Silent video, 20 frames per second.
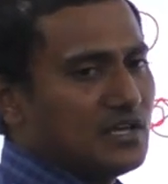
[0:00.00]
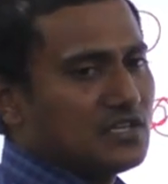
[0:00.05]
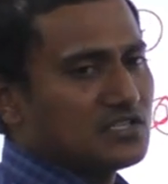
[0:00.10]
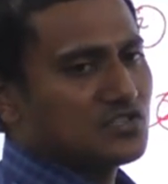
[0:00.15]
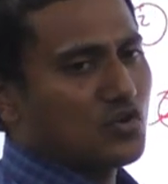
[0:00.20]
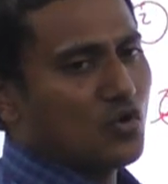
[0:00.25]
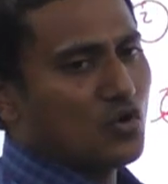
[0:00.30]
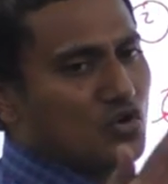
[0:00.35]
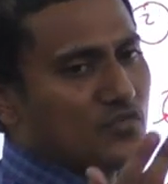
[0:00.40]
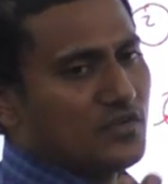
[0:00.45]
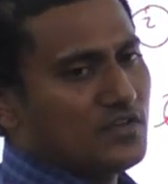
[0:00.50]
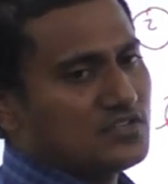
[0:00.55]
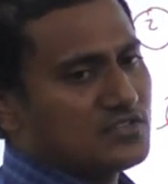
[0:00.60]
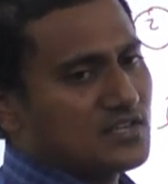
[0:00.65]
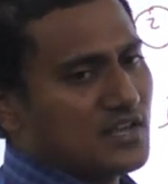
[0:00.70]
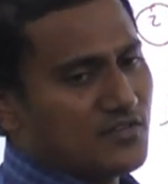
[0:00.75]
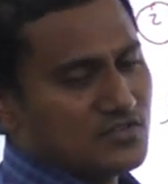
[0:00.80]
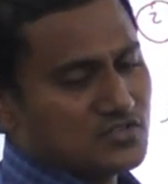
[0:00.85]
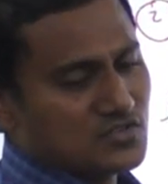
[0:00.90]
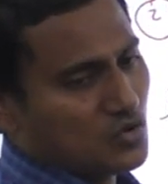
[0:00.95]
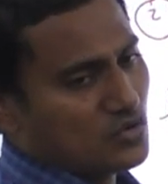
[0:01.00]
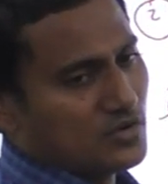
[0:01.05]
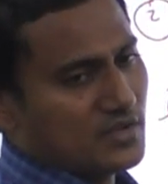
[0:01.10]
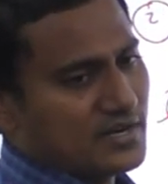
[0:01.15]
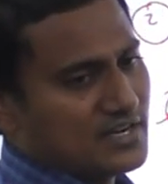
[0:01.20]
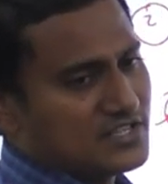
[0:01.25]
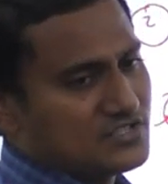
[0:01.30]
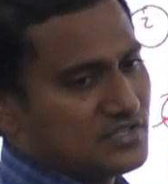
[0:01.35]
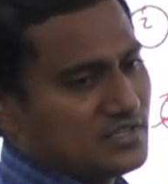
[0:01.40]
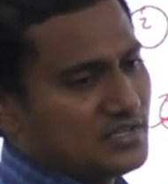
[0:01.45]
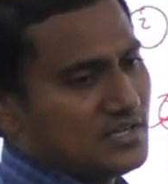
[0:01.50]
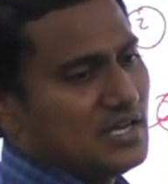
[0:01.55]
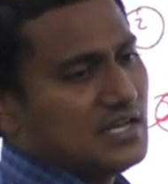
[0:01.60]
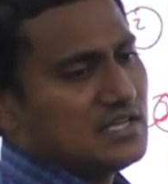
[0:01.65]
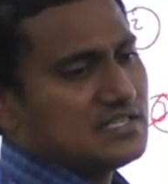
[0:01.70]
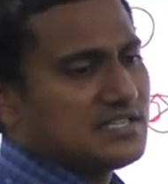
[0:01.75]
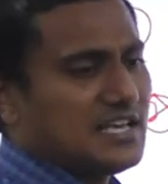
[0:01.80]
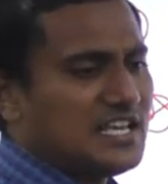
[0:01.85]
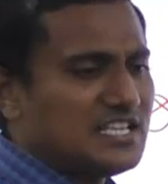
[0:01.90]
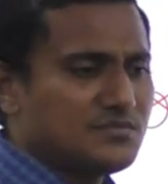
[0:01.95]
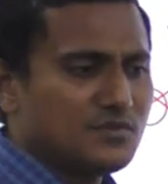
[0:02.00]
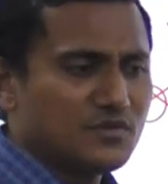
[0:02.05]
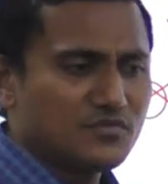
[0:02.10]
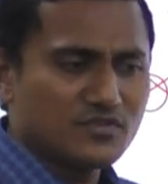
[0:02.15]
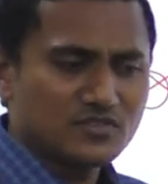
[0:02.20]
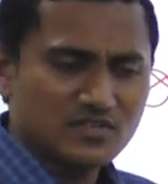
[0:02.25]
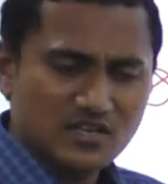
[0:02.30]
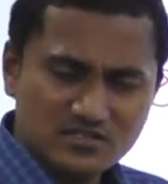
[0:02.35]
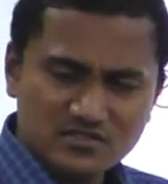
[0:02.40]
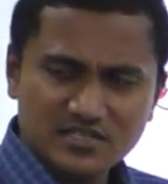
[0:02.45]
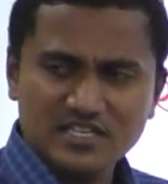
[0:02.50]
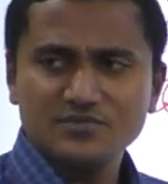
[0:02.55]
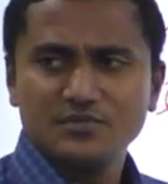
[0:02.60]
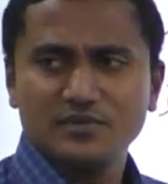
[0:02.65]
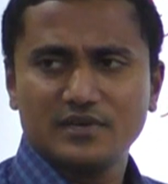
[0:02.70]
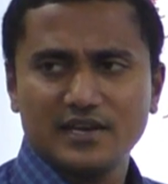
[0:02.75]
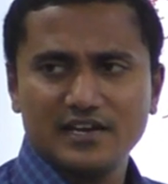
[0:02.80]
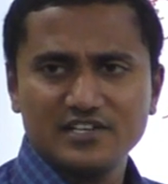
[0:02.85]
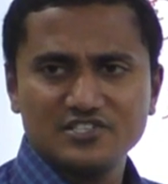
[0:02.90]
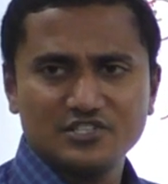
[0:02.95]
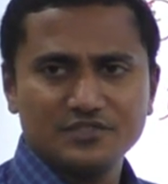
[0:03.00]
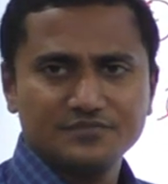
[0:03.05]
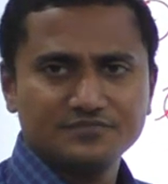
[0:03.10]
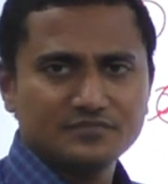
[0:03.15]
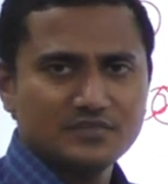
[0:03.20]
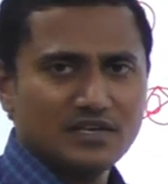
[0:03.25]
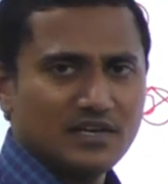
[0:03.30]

sound waves transfer sound energy, seismic waves transfer seismic energy.